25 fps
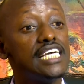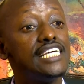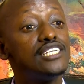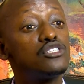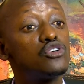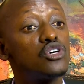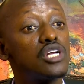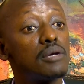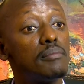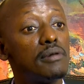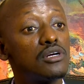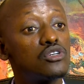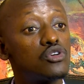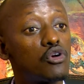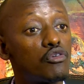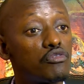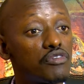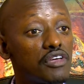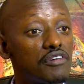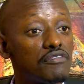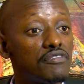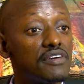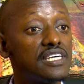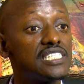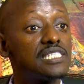it's not a matter of
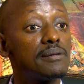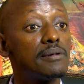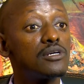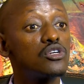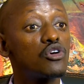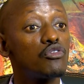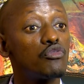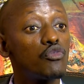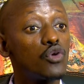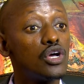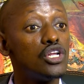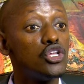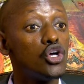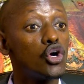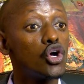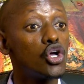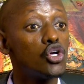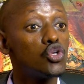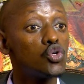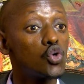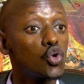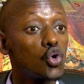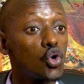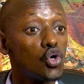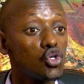if, it's a matter of when you're
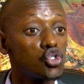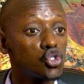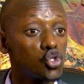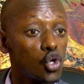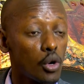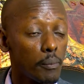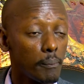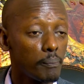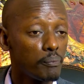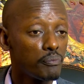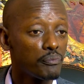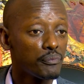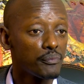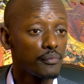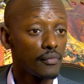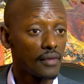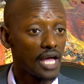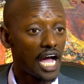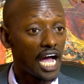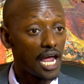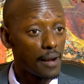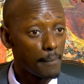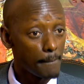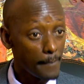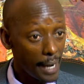going to close shop.
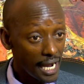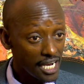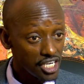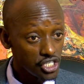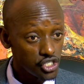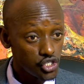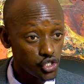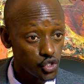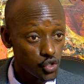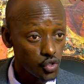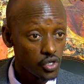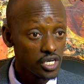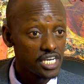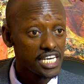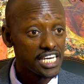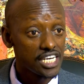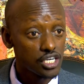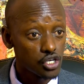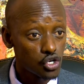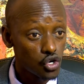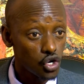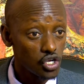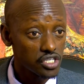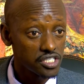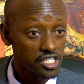And mind you,
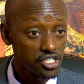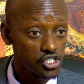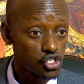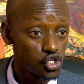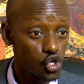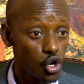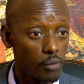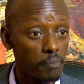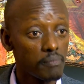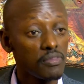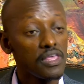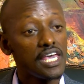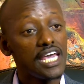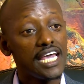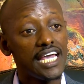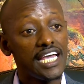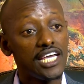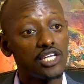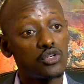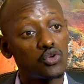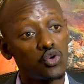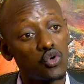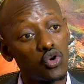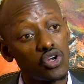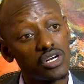in closing shop,
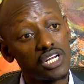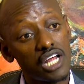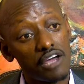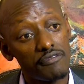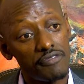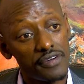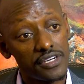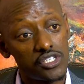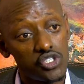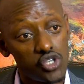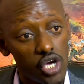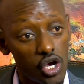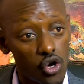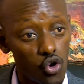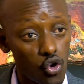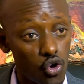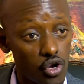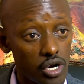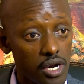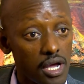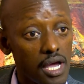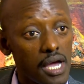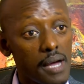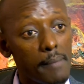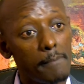it will not affect your
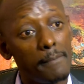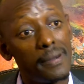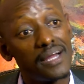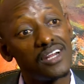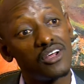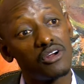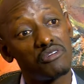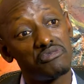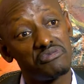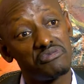loan, but it will